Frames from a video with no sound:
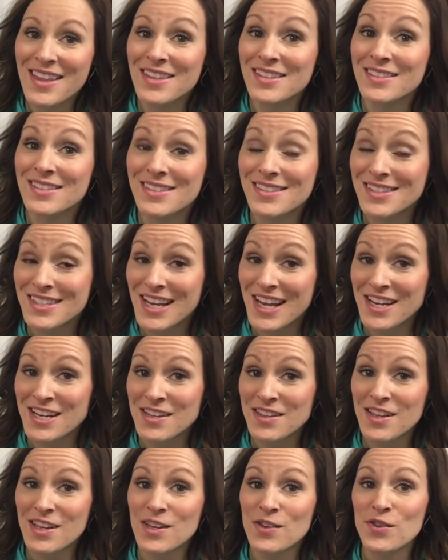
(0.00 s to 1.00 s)
This isn't
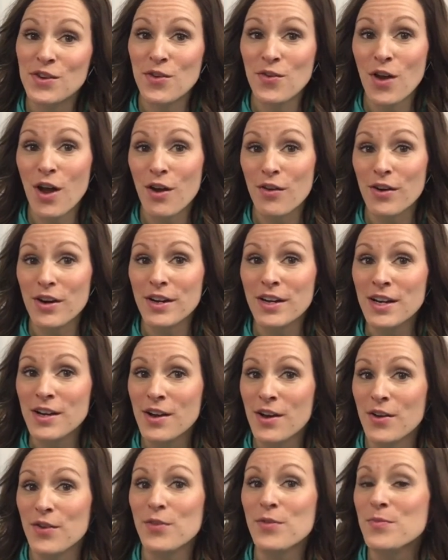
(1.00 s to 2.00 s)
anything you don't already
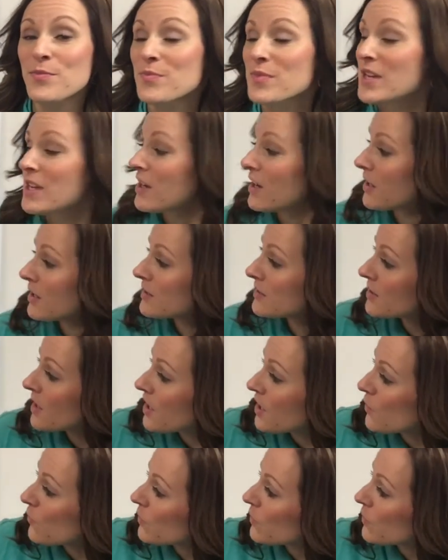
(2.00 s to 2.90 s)
know because